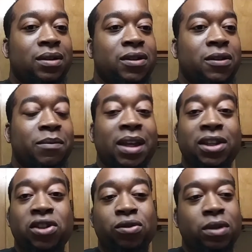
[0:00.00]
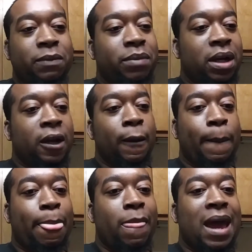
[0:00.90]
some history, but
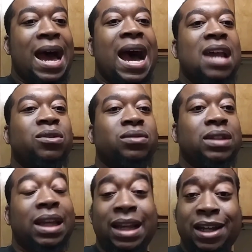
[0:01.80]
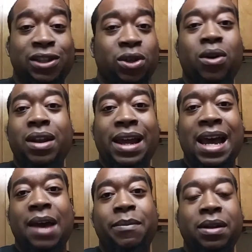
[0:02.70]
I don't think it's going to
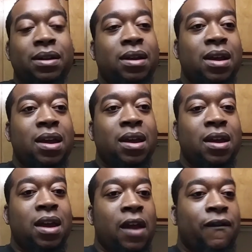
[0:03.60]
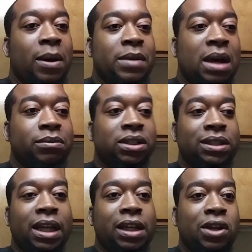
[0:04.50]
happen. If I'm not
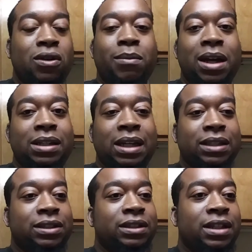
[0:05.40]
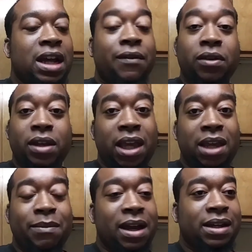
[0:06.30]
mistaken, nobody has never
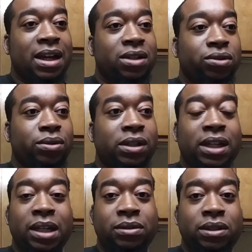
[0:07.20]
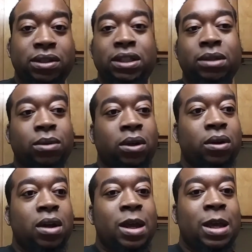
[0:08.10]
came back down three games to zero